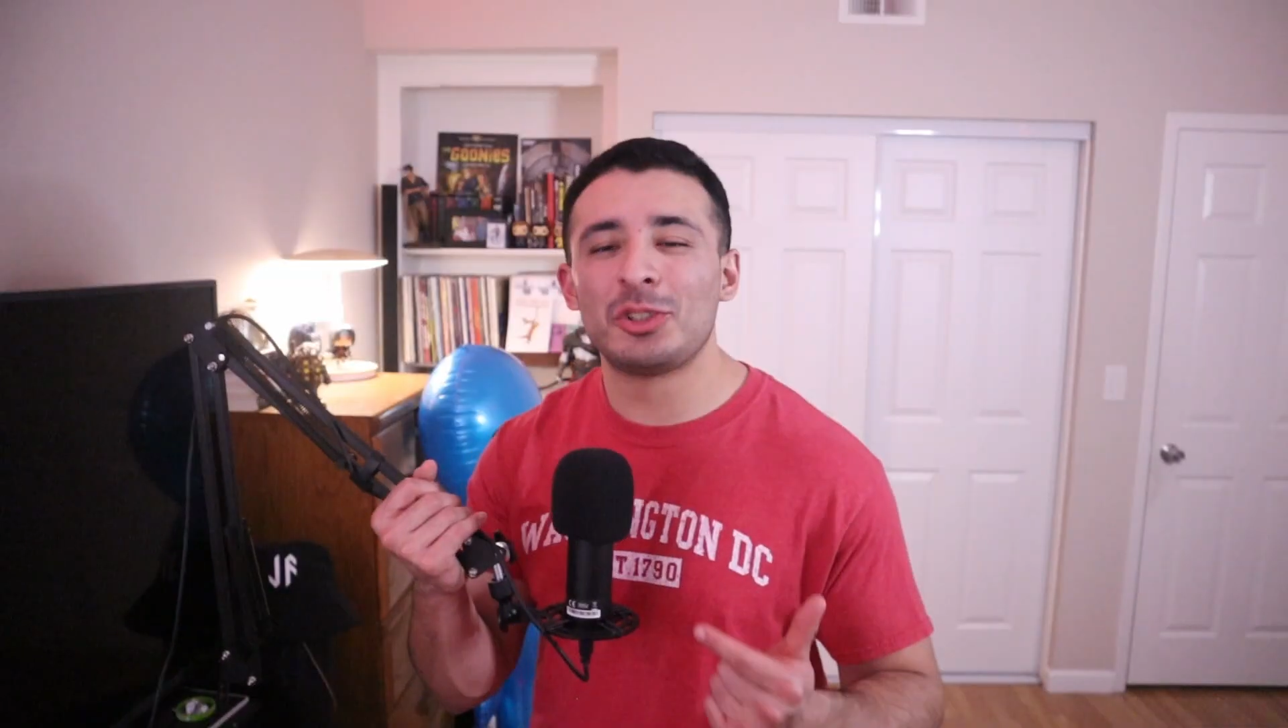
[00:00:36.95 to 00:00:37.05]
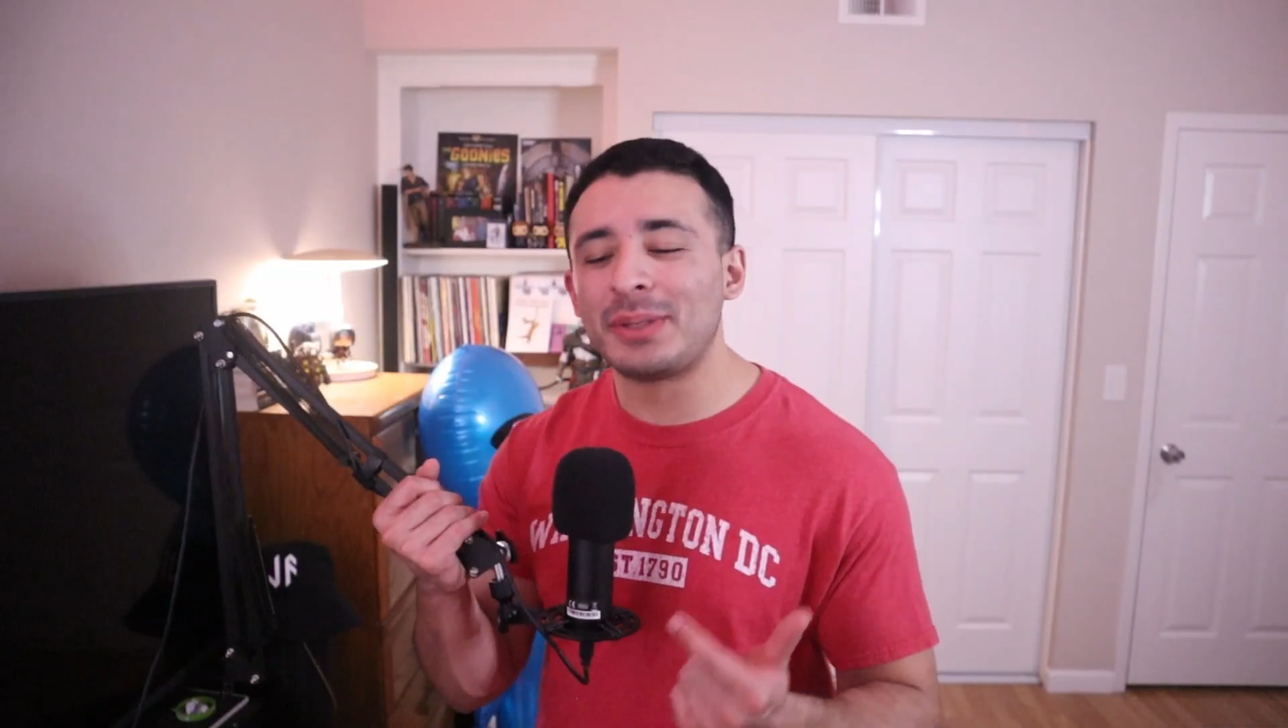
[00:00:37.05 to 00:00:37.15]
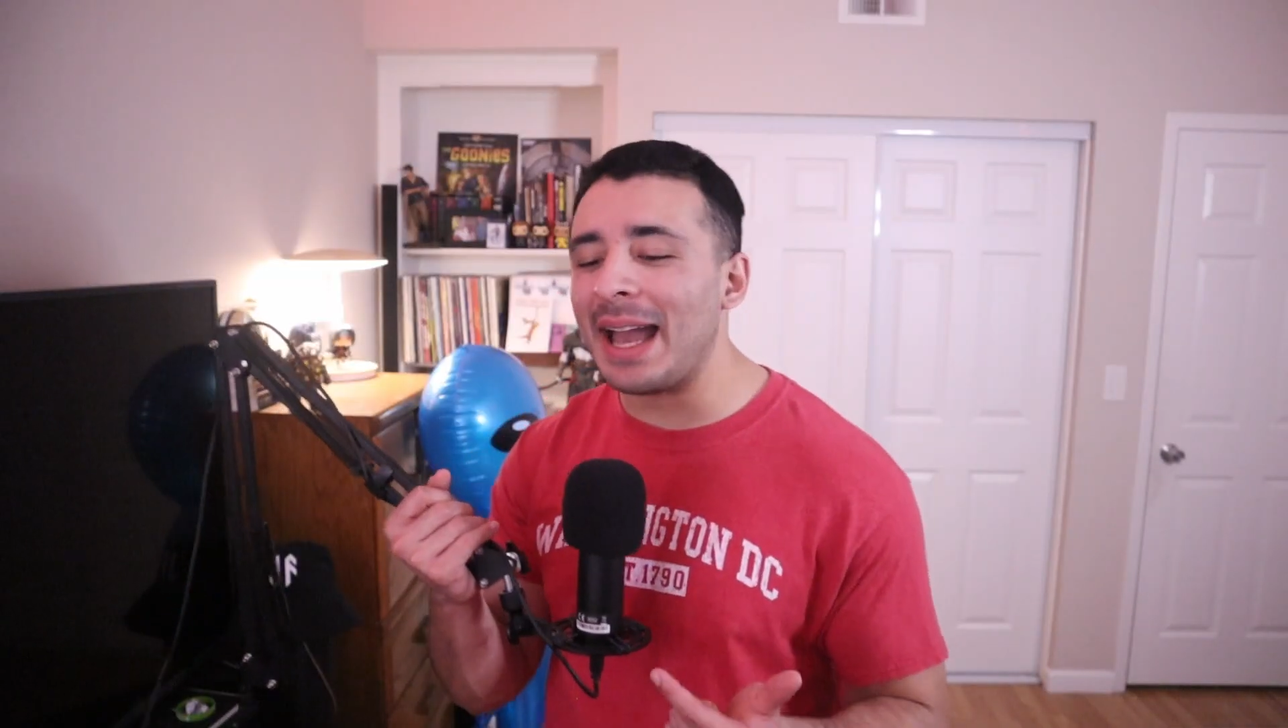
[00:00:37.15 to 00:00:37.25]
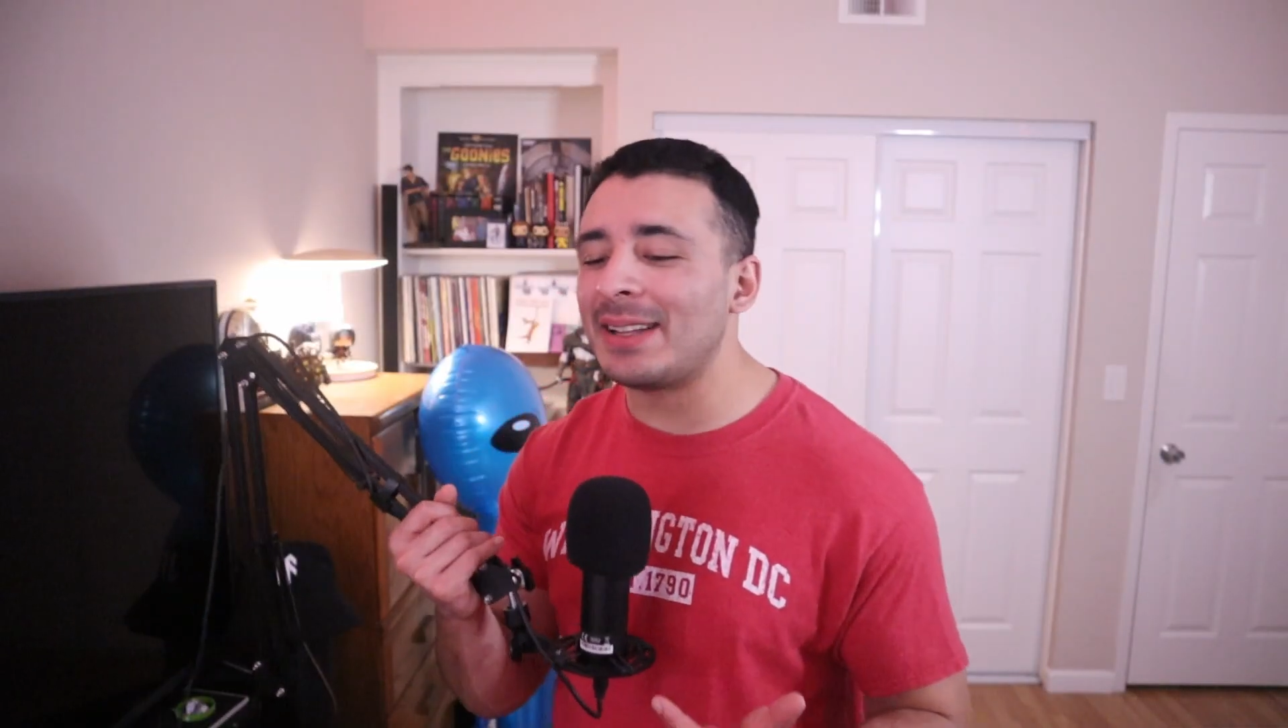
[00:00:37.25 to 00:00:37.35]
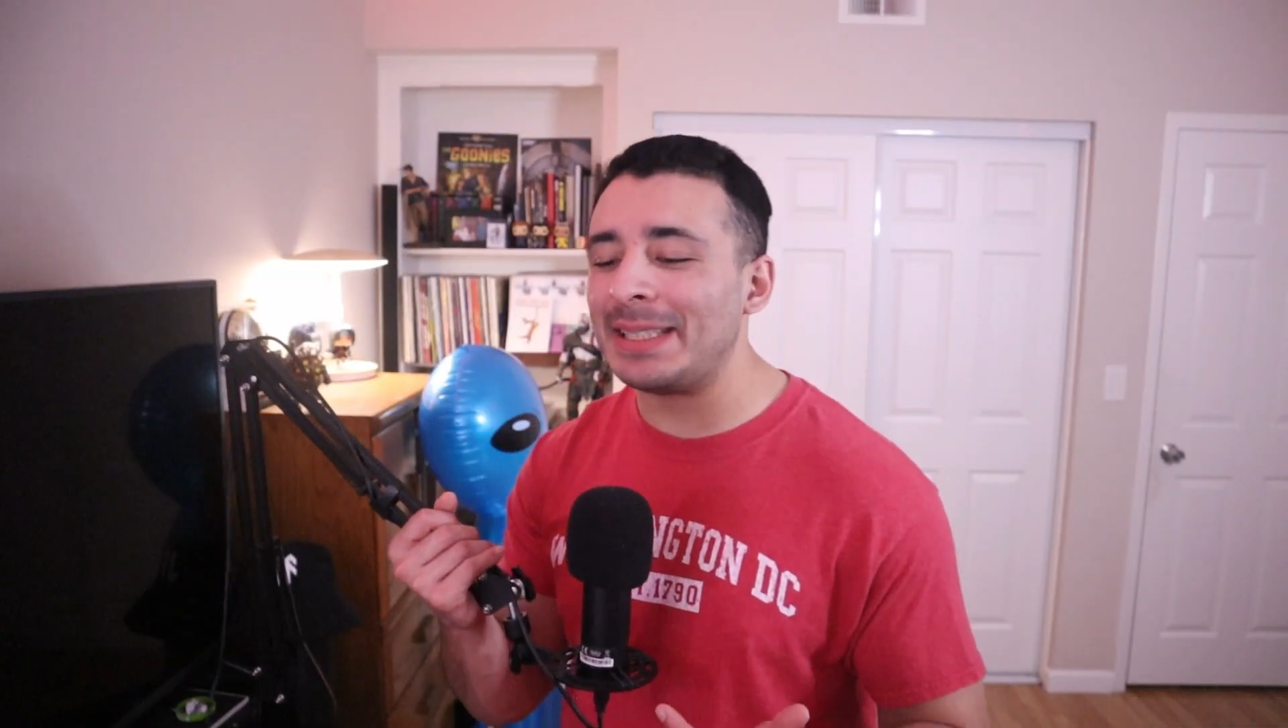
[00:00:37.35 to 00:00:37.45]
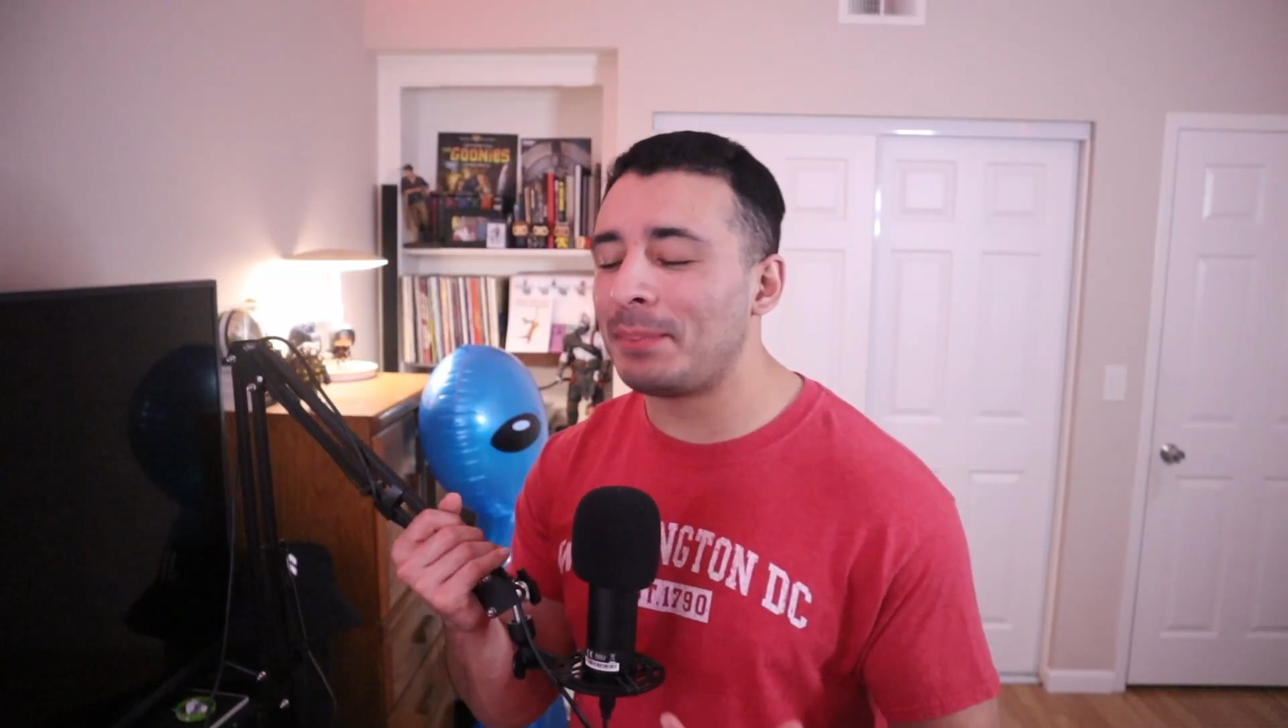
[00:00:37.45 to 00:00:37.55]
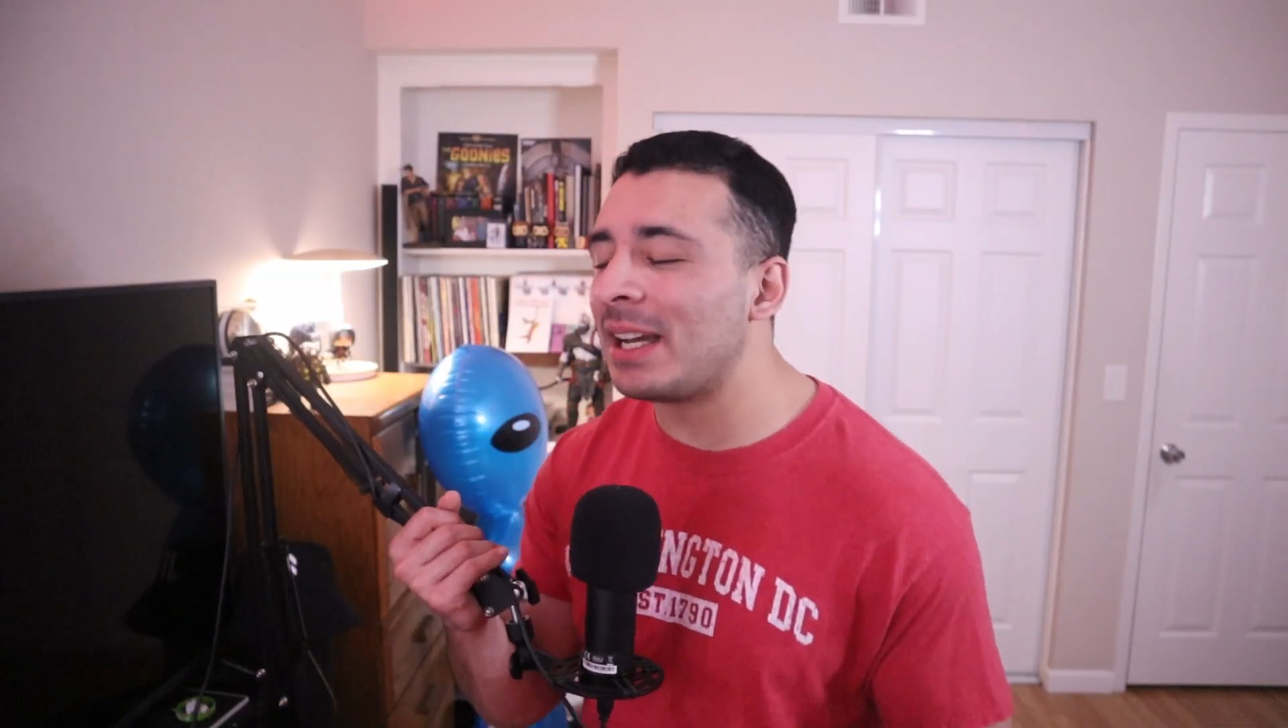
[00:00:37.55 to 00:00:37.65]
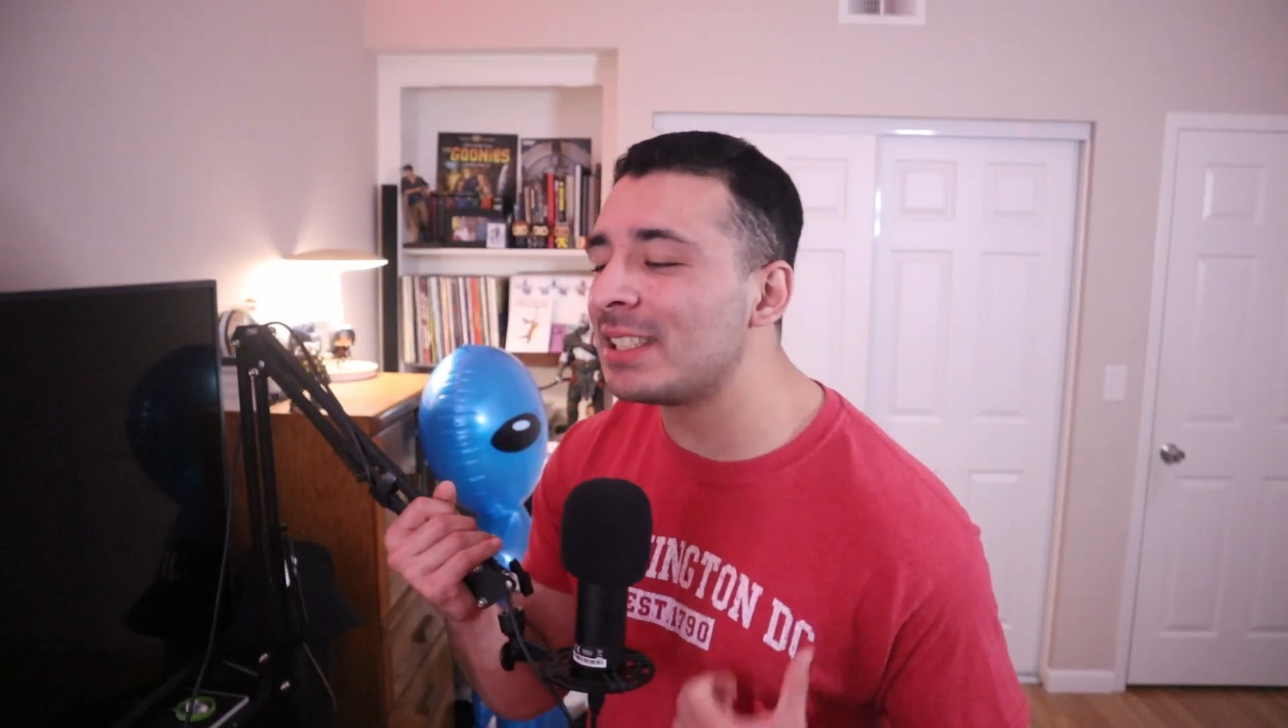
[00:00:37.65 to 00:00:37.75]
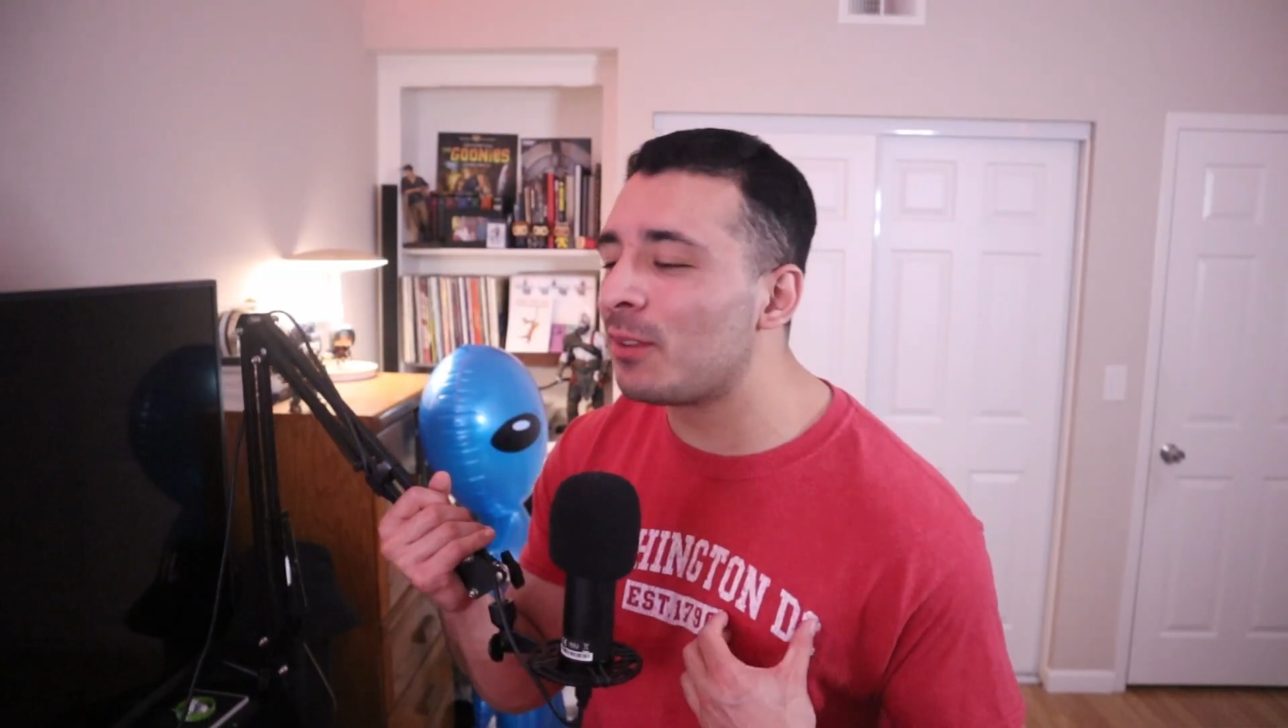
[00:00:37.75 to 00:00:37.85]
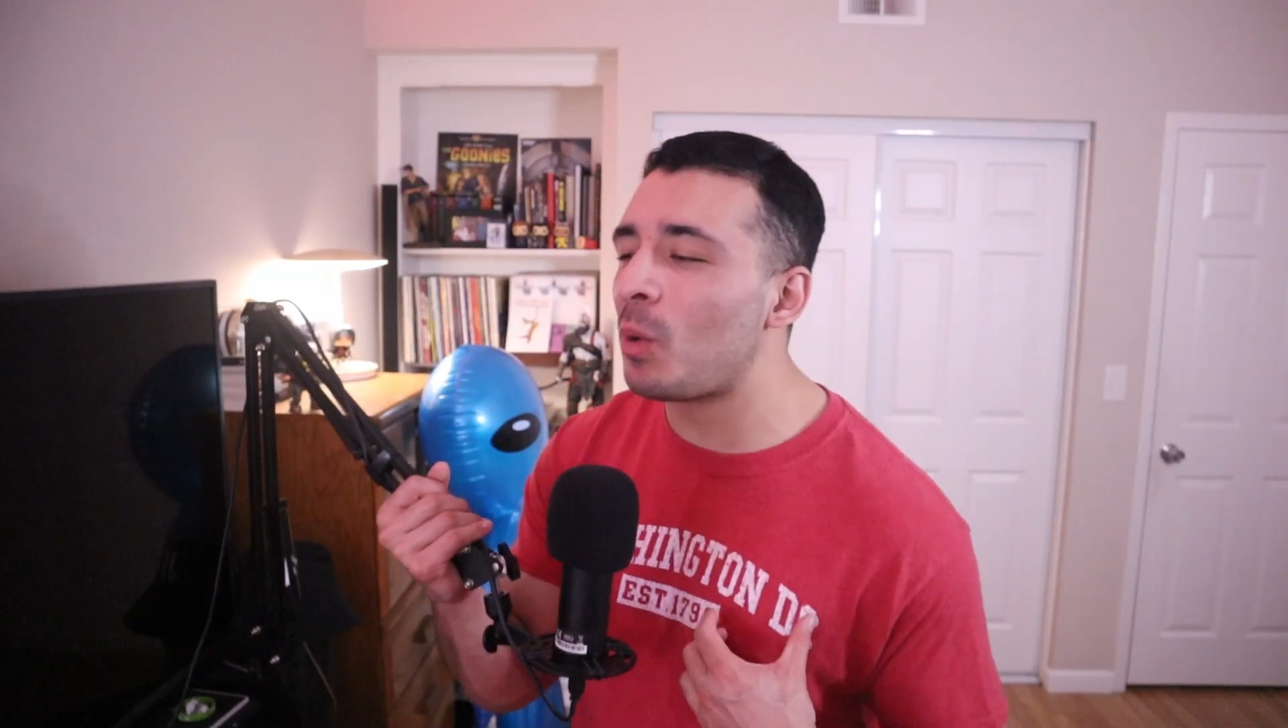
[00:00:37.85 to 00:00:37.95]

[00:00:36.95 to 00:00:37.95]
to count it because of